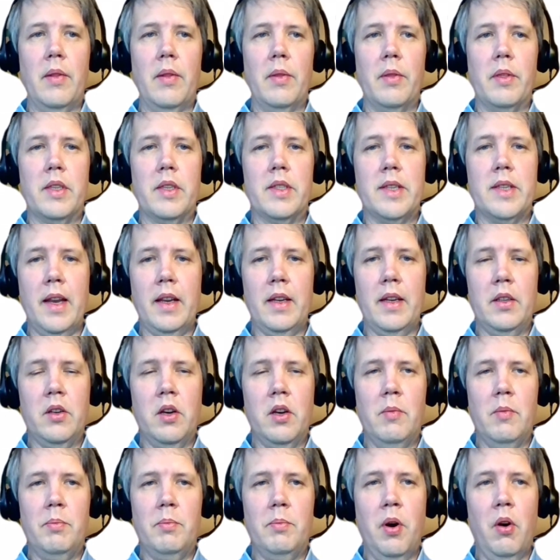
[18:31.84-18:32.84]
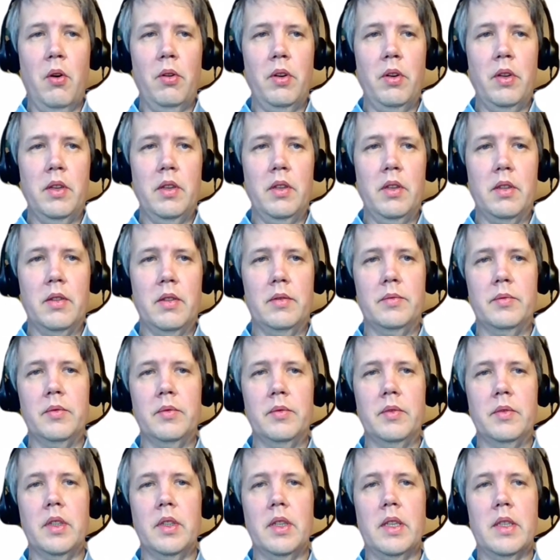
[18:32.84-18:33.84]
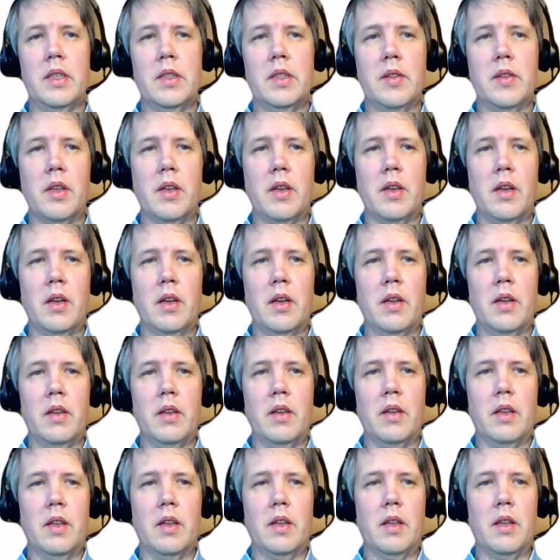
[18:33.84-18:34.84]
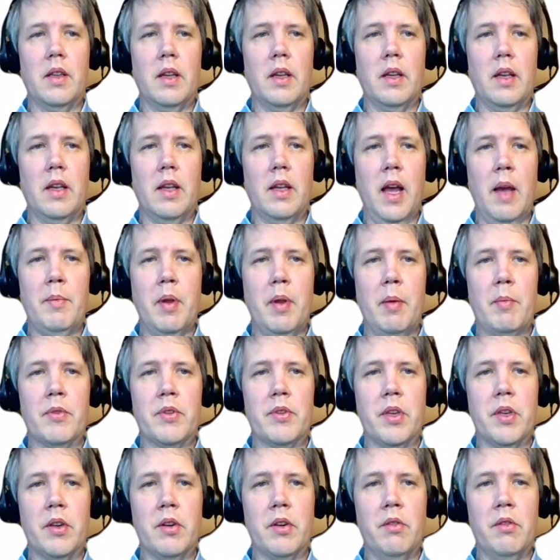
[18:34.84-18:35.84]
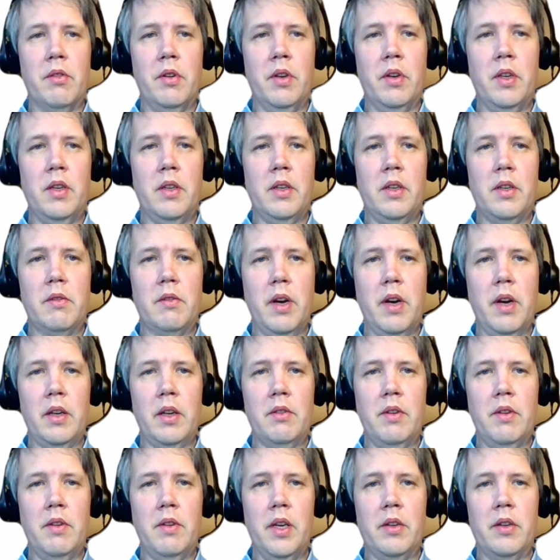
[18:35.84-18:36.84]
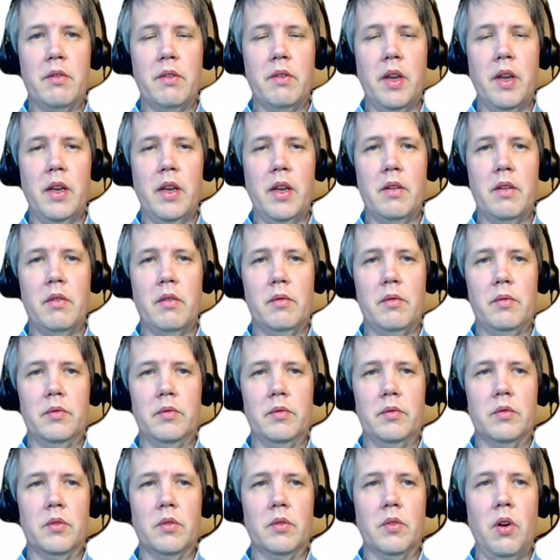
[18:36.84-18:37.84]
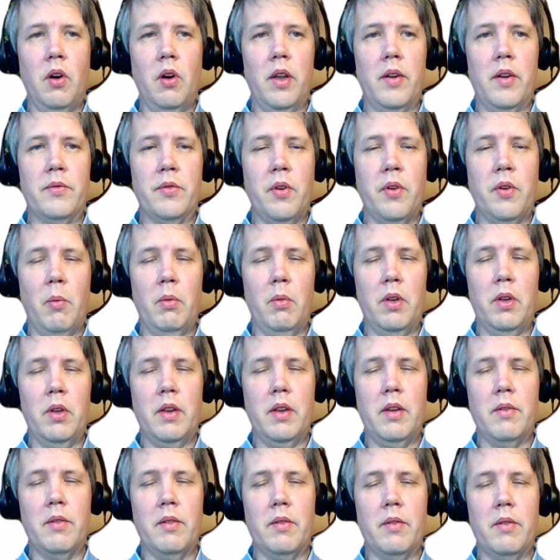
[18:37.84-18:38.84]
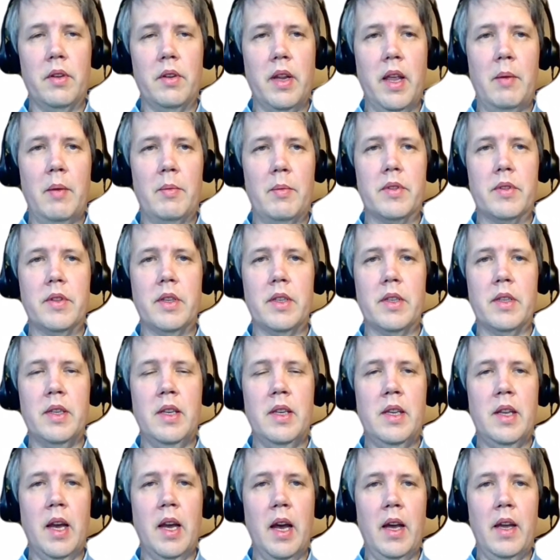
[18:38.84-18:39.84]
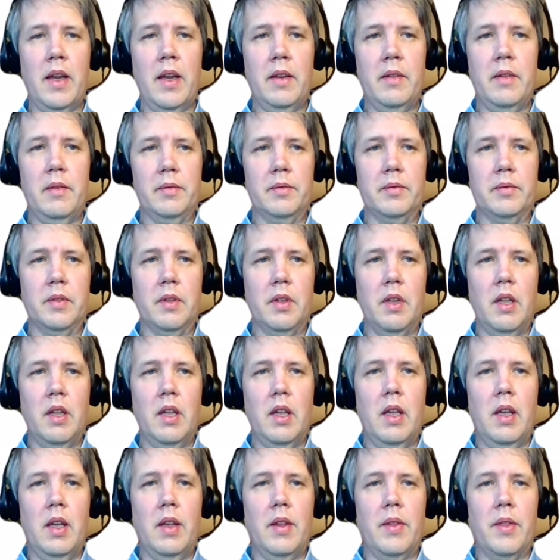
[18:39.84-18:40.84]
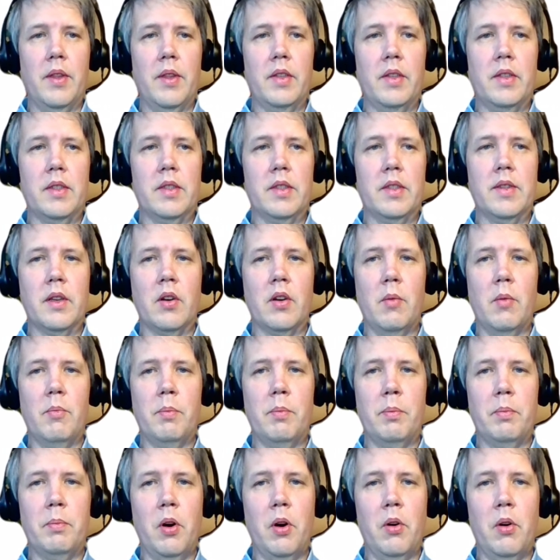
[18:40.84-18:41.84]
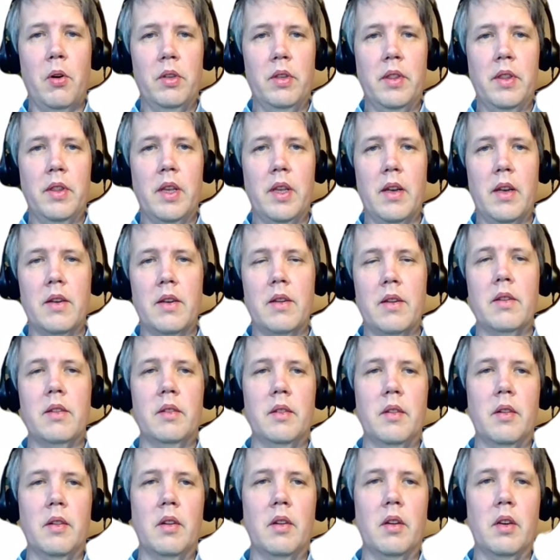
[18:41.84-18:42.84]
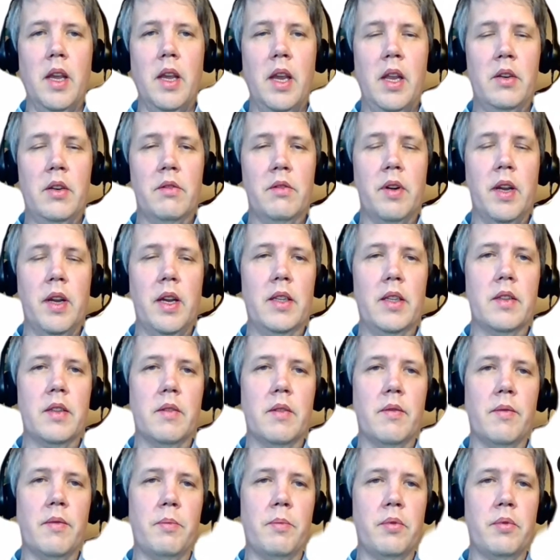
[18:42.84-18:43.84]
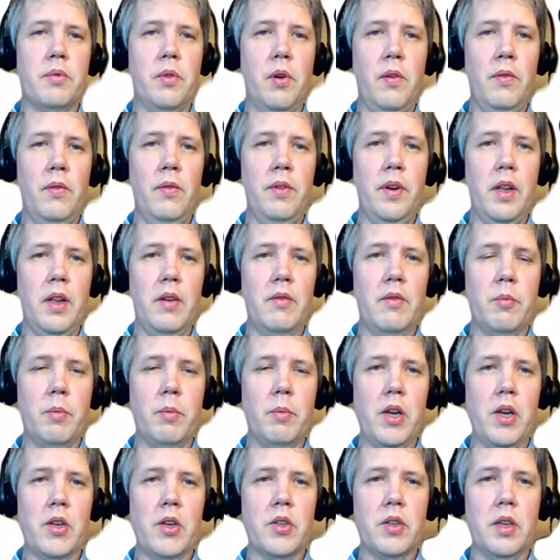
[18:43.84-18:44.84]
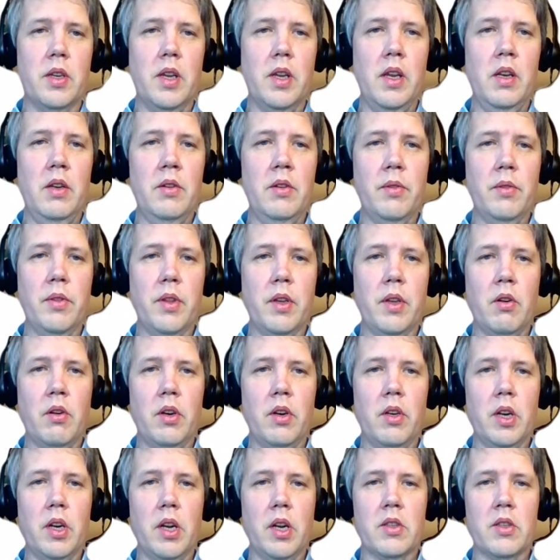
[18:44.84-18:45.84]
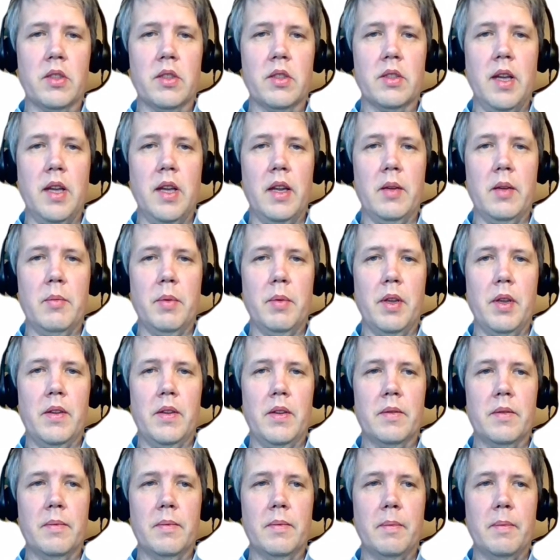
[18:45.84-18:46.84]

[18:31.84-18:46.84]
The second component is the IBM Security Directory Integrator, or informally named the TDI. This is the component that integrates the profile information into the connections database.